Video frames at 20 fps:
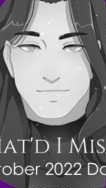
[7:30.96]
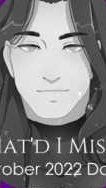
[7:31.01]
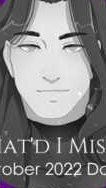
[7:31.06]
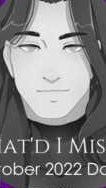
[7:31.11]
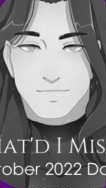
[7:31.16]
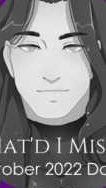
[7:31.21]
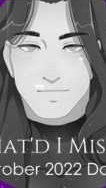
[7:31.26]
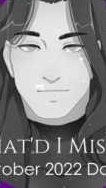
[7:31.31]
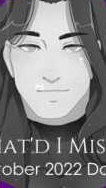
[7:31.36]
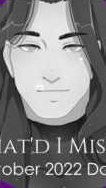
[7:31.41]

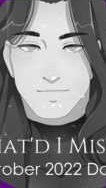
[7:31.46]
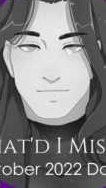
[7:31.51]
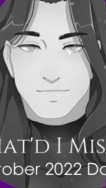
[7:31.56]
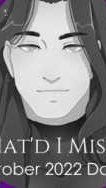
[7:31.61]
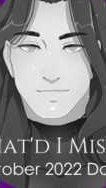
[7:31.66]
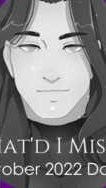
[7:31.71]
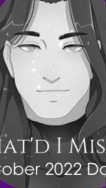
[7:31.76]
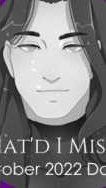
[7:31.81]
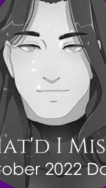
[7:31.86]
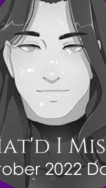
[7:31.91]
spooked
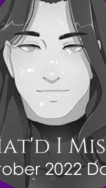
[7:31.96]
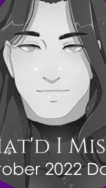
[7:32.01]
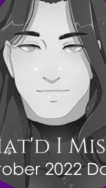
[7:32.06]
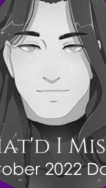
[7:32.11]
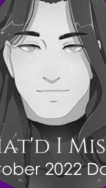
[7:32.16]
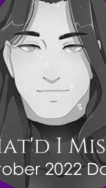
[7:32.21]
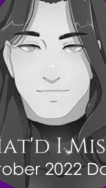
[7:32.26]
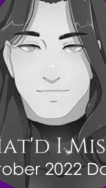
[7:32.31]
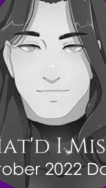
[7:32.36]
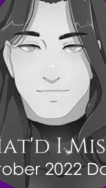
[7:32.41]
by
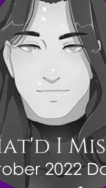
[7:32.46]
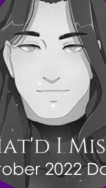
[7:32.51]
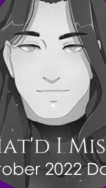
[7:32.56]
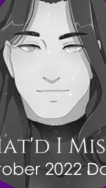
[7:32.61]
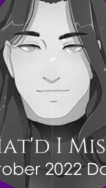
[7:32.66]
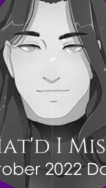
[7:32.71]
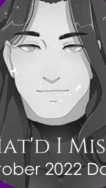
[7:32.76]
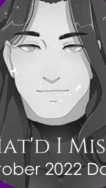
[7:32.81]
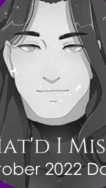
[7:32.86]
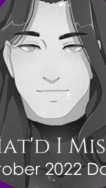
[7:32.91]
people
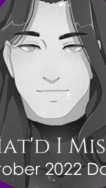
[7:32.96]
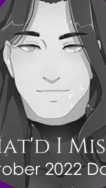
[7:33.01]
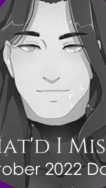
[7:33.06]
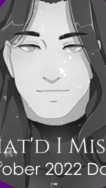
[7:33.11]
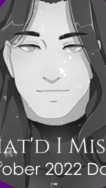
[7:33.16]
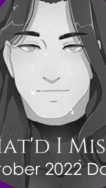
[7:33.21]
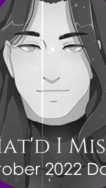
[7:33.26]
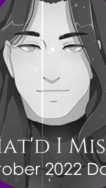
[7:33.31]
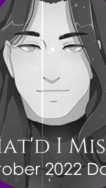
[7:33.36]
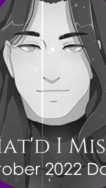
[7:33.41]
that are com
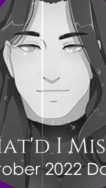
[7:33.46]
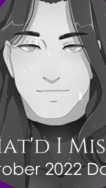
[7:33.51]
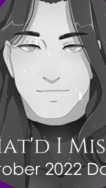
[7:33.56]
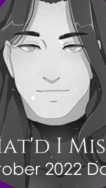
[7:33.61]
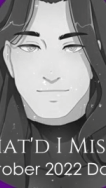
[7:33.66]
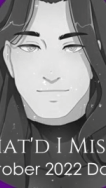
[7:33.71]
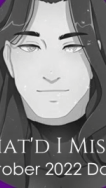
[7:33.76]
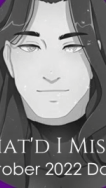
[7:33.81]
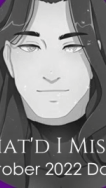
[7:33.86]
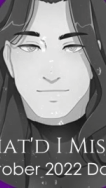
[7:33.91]
overly
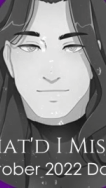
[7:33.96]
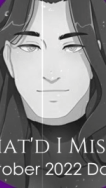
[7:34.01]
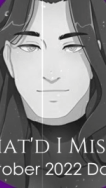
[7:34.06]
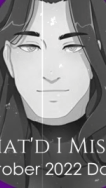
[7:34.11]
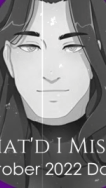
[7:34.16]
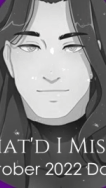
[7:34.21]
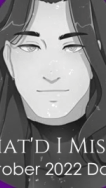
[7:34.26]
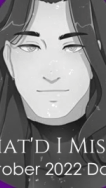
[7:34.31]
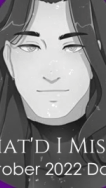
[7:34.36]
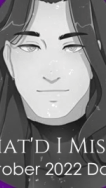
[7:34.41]
competitive,
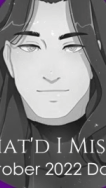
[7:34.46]
but